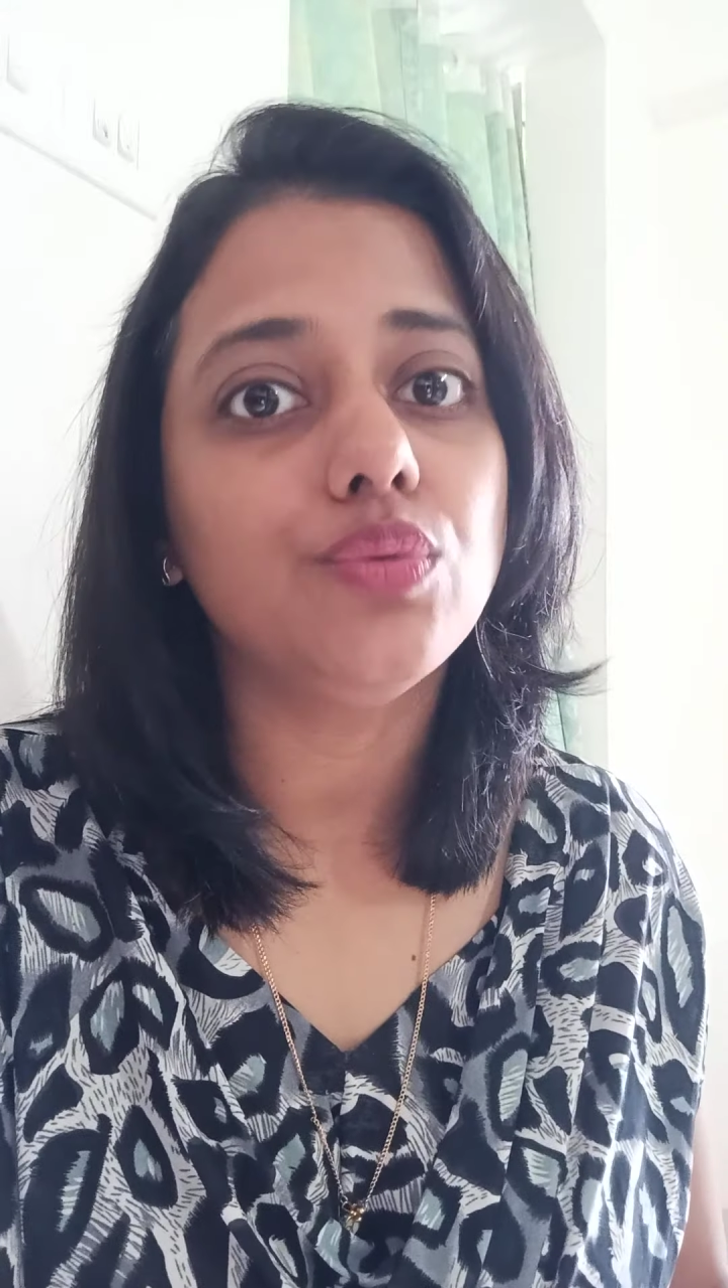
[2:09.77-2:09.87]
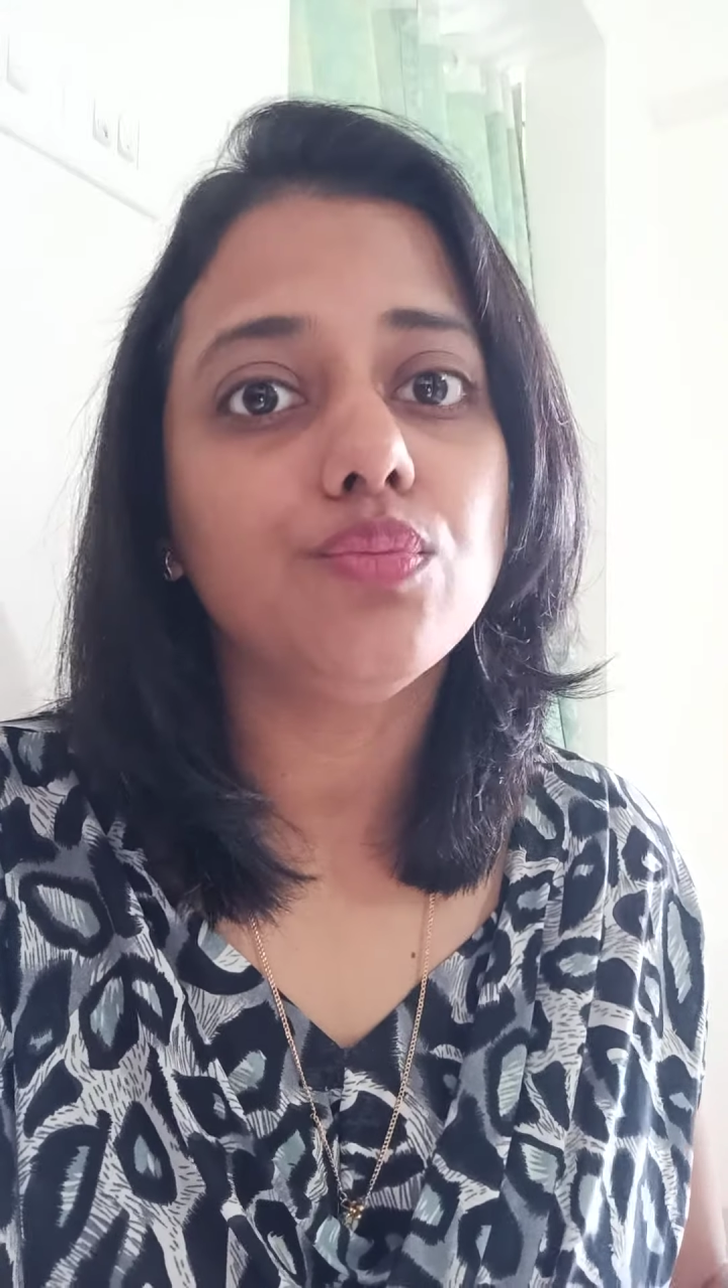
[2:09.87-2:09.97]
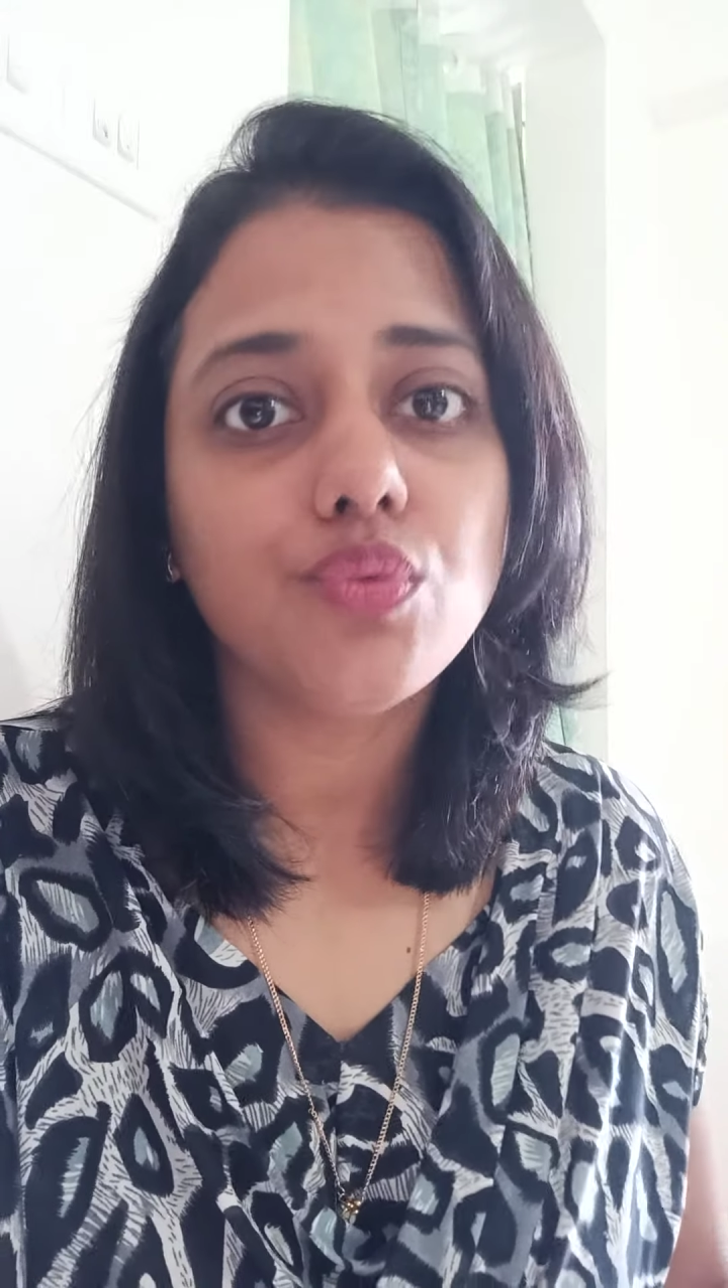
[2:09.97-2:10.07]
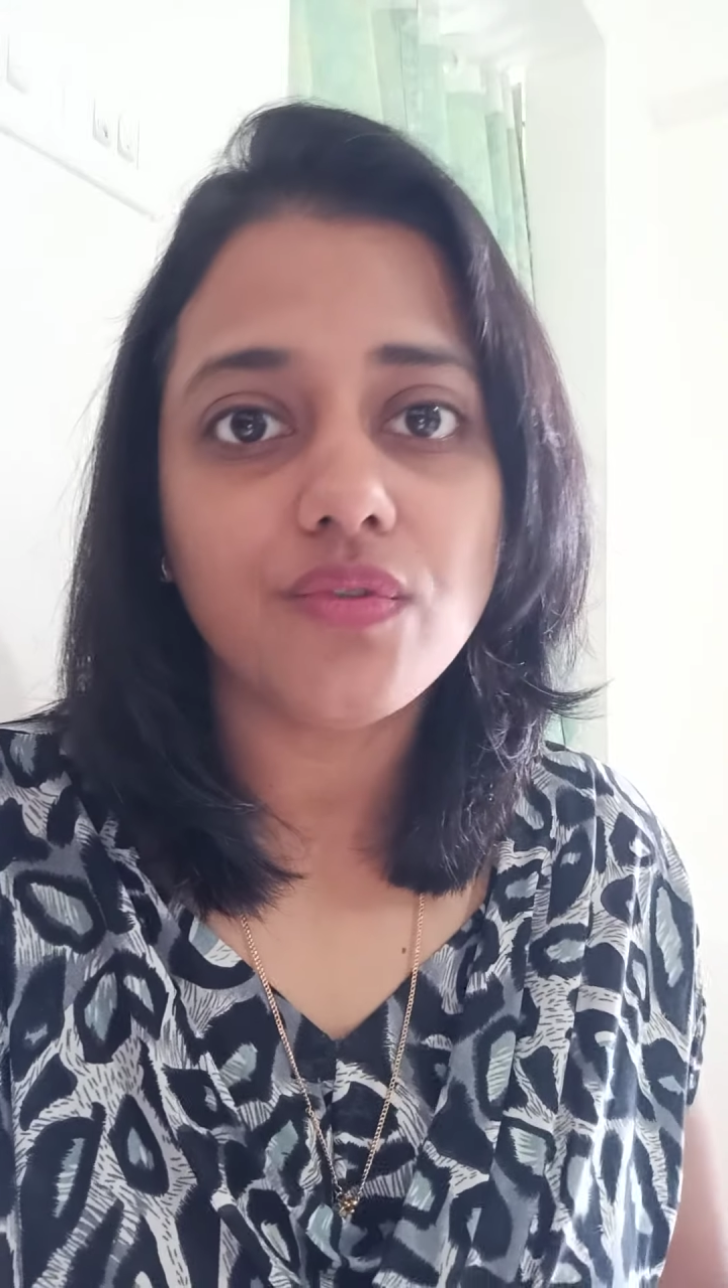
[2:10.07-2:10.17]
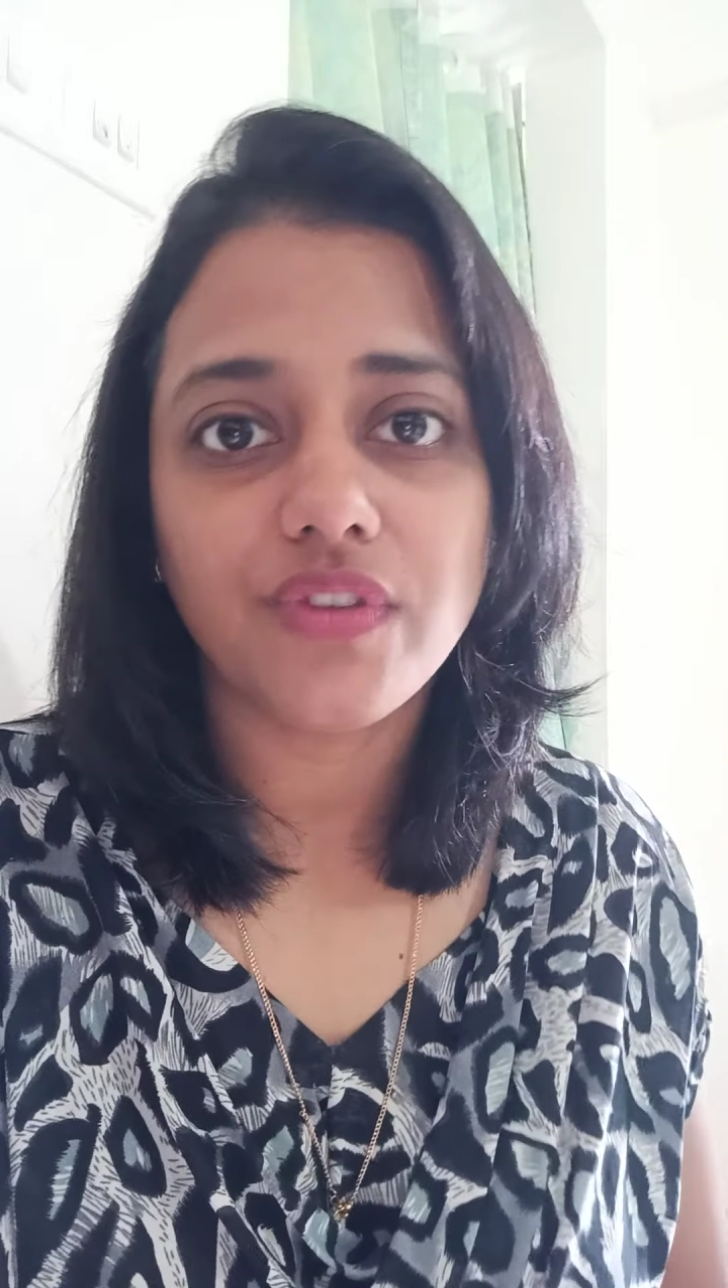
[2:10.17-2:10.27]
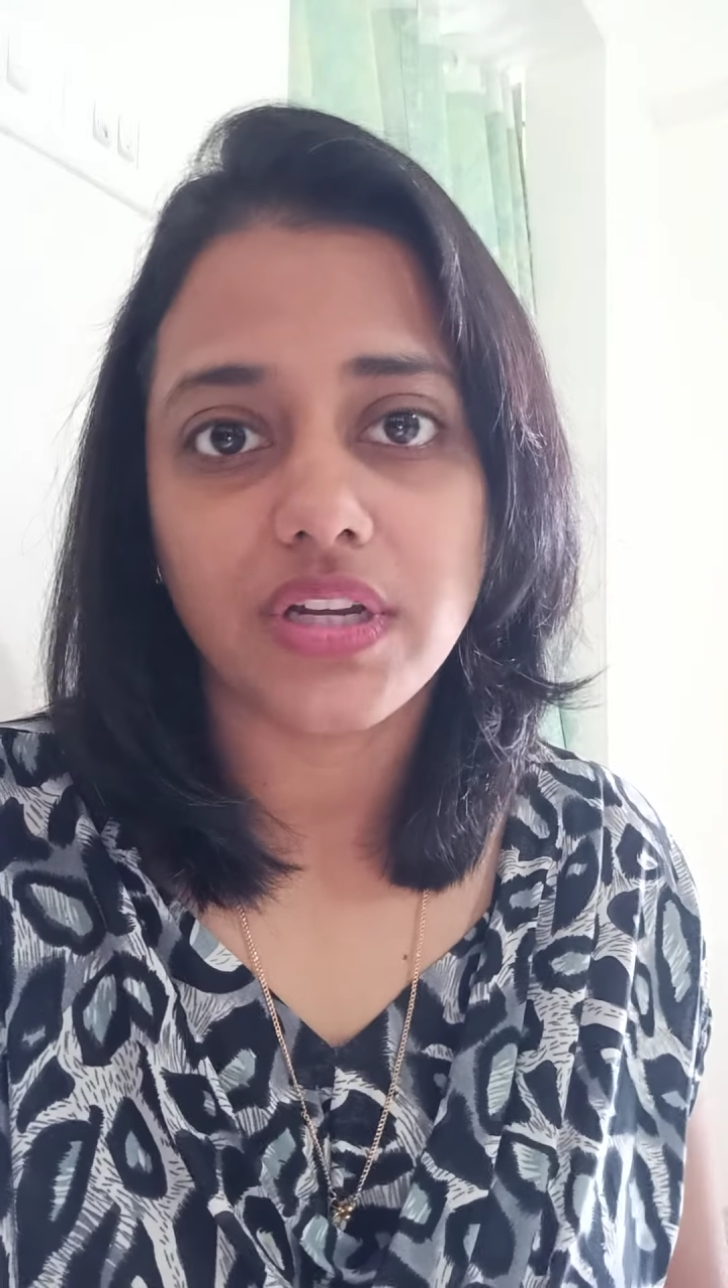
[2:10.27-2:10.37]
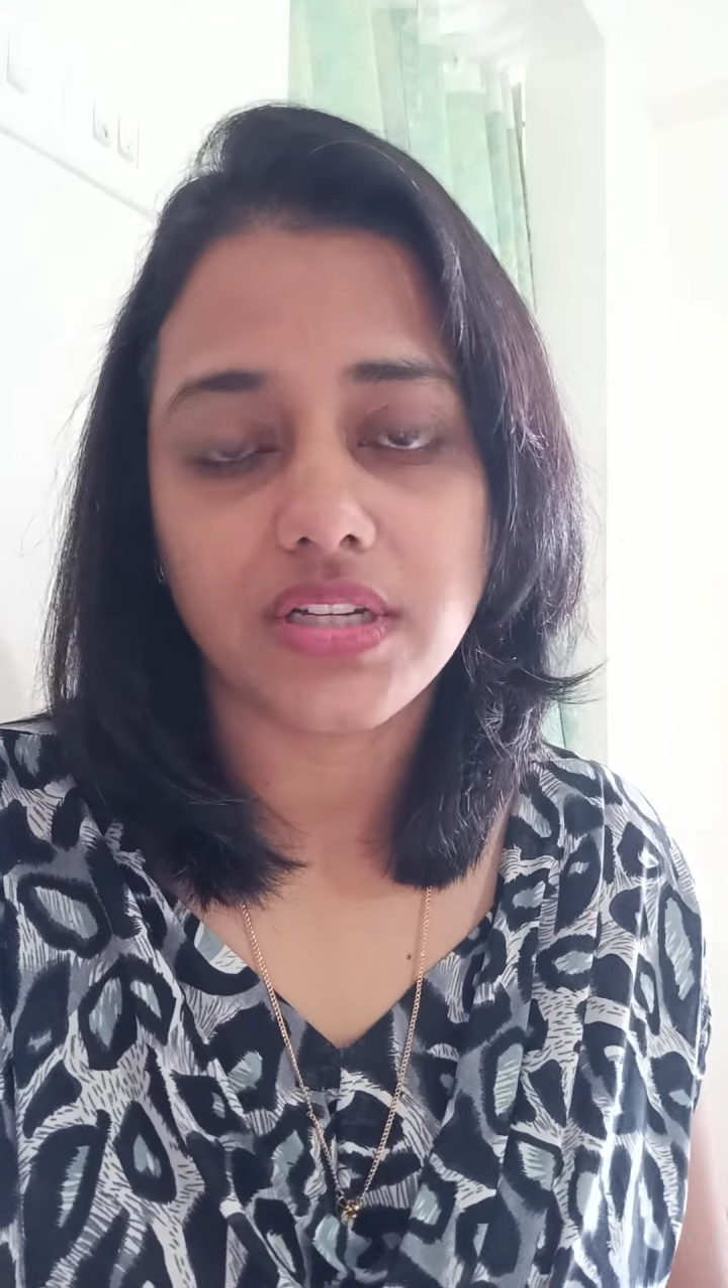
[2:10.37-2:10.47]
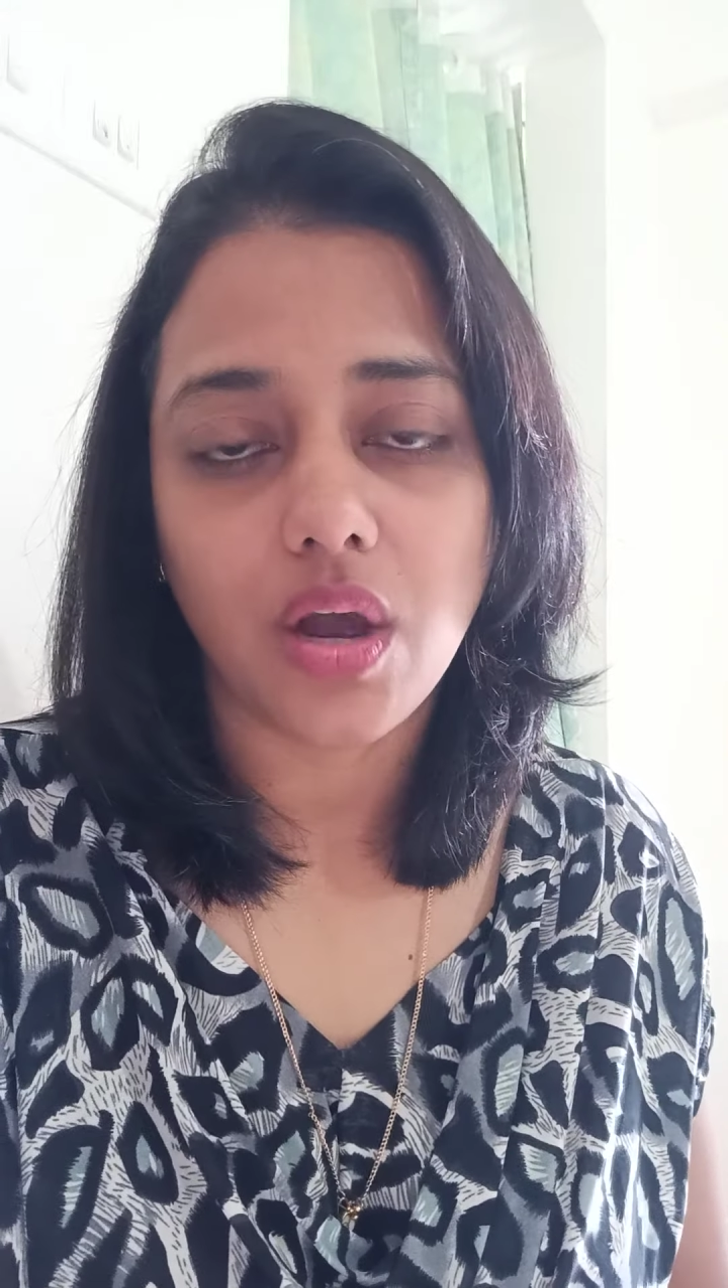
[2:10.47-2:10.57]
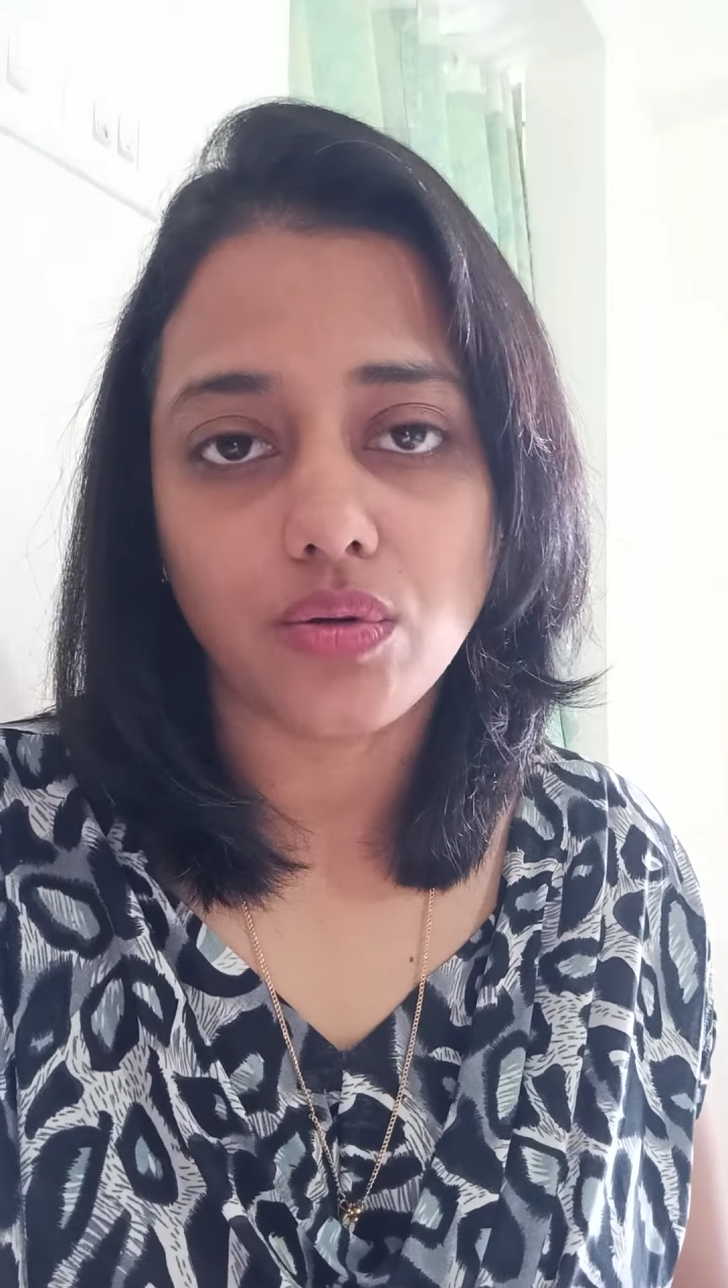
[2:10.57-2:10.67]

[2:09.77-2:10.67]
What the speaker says: to move it